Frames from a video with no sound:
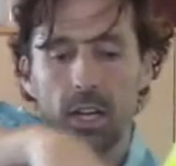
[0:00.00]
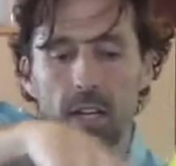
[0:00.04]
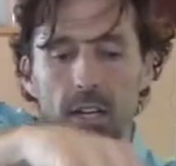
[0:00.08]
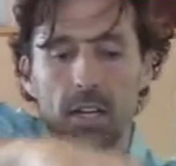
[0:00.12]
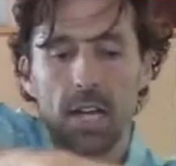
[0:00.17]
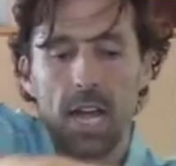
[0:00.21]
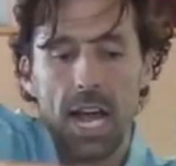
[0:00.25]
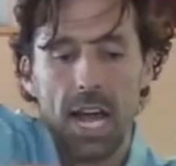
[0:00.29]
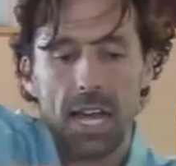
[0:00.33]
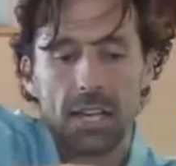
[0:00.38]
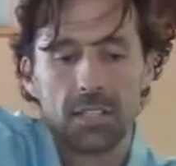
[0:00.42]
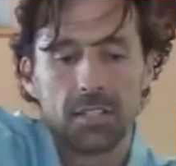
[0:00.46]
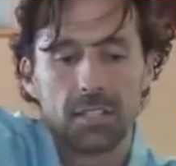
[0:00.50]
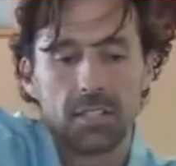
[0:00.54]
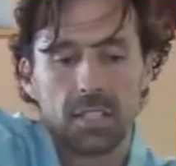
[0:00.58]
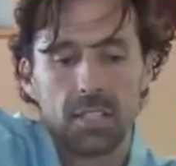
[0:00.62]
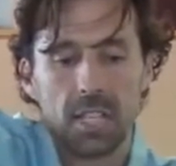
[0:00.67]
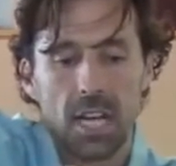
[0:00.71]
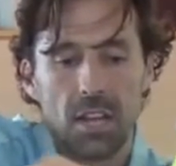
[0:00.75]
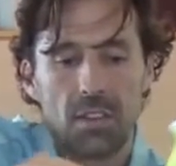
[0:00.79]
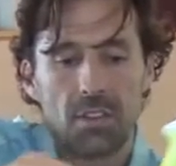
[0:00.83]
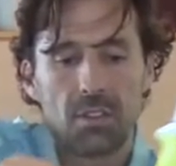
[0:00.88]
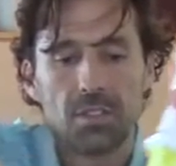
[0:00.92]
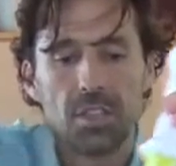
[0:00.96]
added
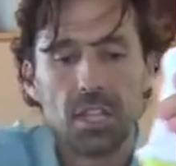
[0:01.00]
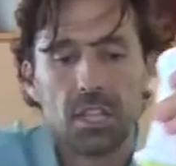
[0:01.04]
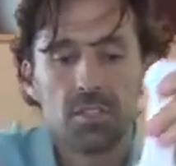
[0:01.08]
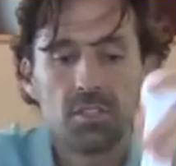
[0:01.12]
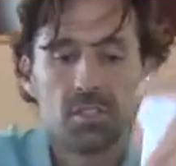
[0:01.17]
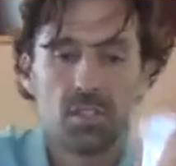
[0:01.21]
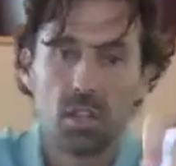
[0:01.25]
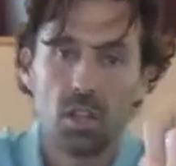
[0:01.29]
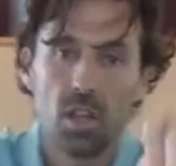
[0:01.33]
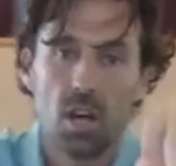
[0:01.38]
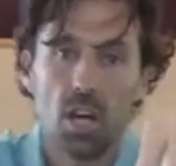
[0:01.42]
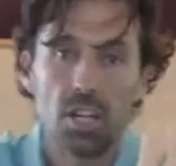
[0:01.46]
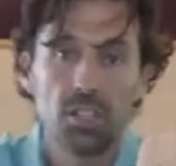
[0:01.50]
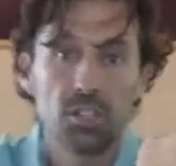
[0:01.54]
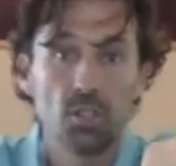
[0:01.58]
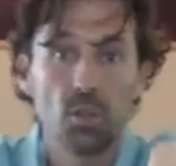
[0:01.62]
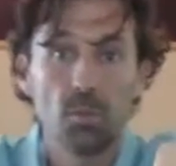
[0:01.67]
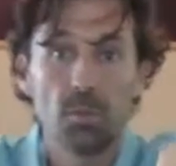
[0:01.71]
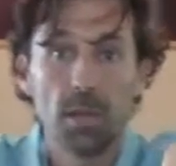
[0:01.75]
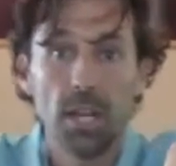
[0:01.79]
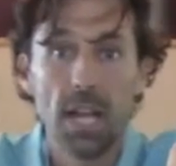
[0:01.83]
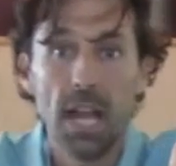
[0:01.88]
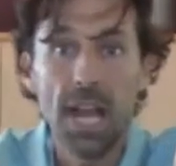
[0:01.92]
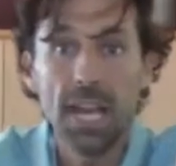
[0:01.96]
together, and then
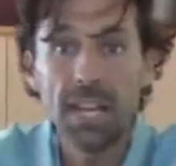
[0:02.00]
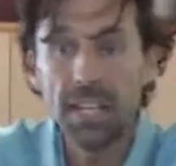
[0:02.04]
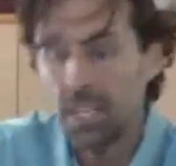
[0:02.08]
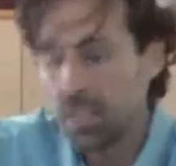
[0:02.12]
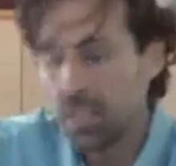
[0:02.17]
cilantro. But any